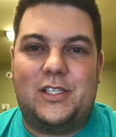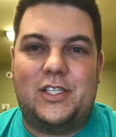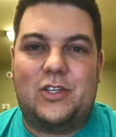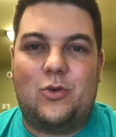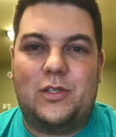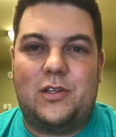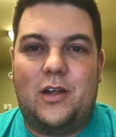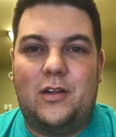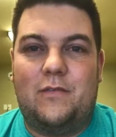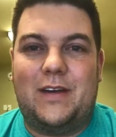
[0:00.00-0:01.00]
This is Chris
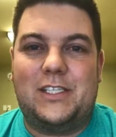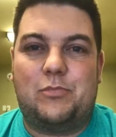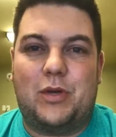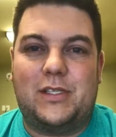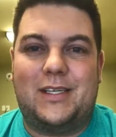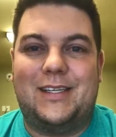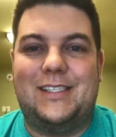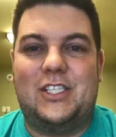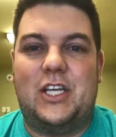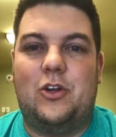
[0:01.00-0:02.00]
Lawler, Vice President
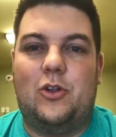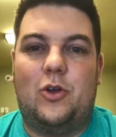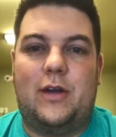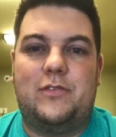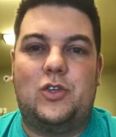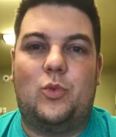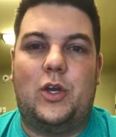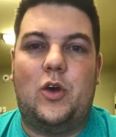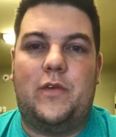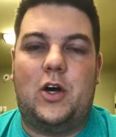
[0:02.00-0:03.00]
and Senior Loan Officer
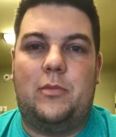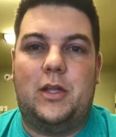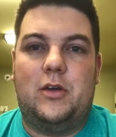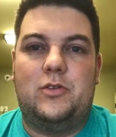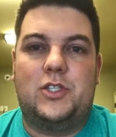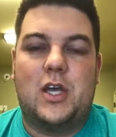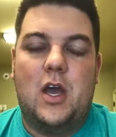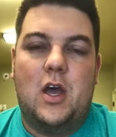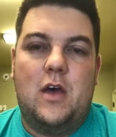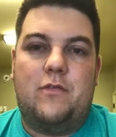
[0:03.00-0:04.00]
with Nova Home Loans.
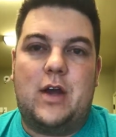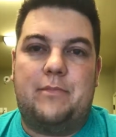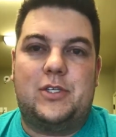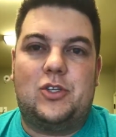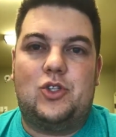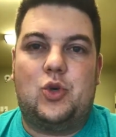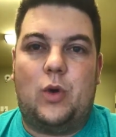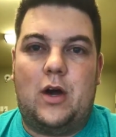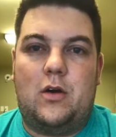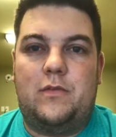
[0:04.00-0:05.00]
For episode
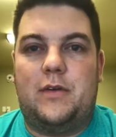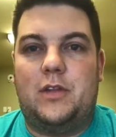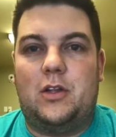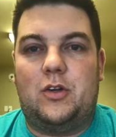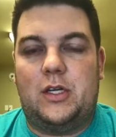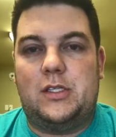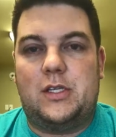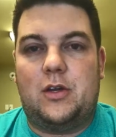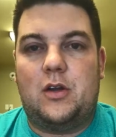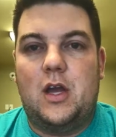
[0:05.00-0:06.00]
12 of the Learning
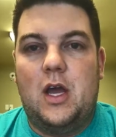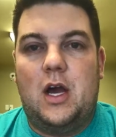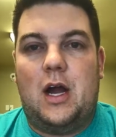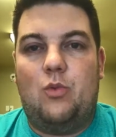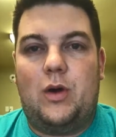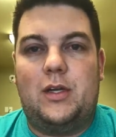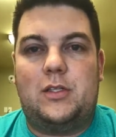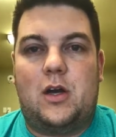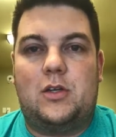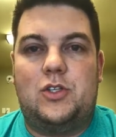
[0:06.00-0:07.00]
Center, I want to
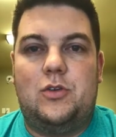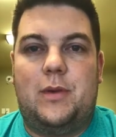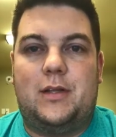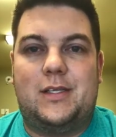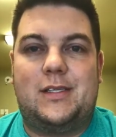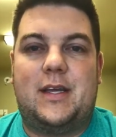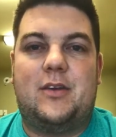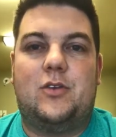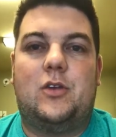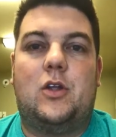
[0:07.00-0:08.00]
talk to you about the
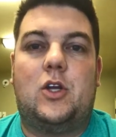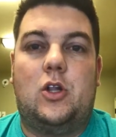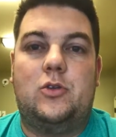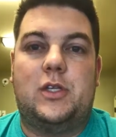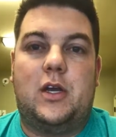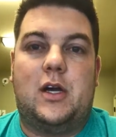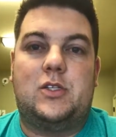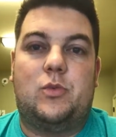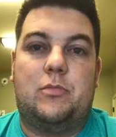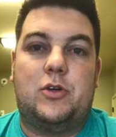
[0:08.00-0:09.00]
standard closing
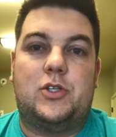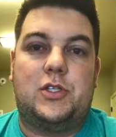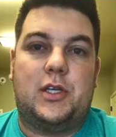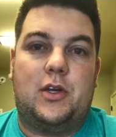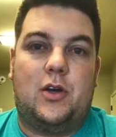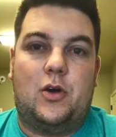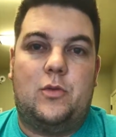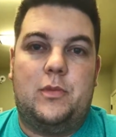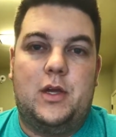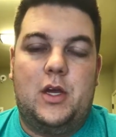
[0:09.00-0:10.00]
costs when purchasing a
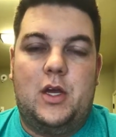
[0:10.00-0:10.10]
home.